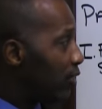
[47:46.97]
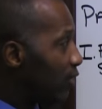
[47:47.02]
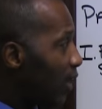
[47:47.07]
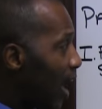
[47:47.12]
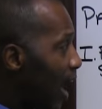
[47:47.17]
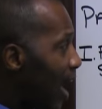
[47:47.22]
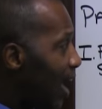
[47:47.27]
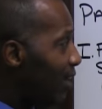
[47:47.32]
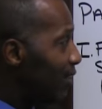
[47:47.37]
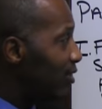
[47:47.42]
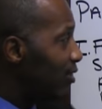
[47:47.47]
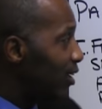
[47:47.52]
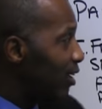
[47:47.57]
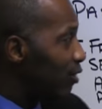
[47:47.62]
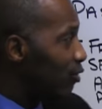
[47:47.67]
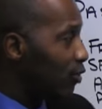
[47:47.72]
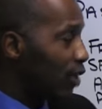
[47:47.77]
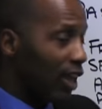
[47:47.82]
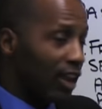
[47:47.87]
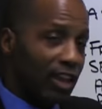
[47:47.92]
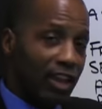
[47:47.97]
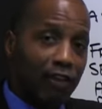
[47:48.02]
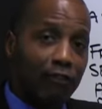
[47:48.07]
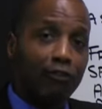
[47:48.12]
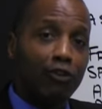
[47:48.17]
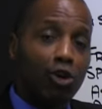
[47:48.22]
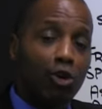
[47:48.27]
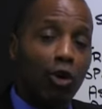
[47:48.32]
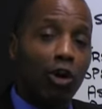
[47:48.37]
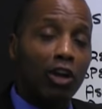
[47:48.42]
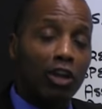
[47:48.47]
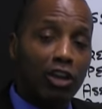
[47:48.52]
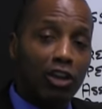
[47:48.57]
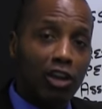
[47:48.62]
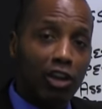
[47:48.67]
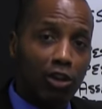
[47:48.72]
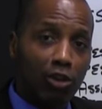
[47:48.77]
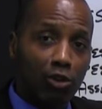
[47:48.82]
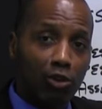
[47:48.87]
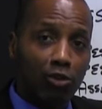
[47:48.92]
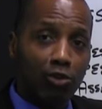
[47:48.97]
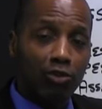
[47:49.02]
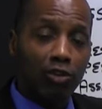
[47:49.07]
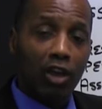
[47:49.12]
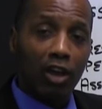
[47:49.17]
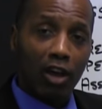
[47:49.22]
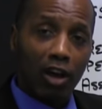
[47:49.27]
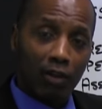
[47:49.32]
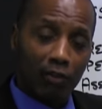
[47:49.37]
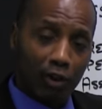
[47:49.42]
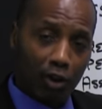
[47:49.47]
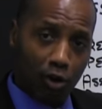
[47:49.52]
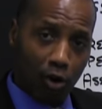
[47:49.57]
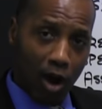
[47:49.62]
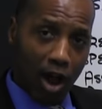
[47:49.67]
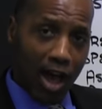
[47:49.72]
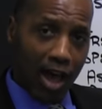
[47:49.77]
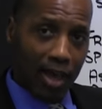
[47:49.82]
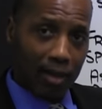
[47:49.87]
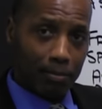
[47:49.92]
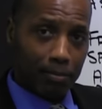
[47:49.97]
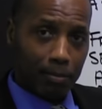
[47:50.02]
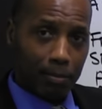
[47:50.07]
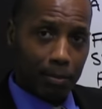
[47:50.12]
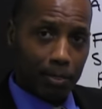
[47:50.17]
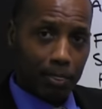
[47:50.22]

The idea is that if you're accused of a crime,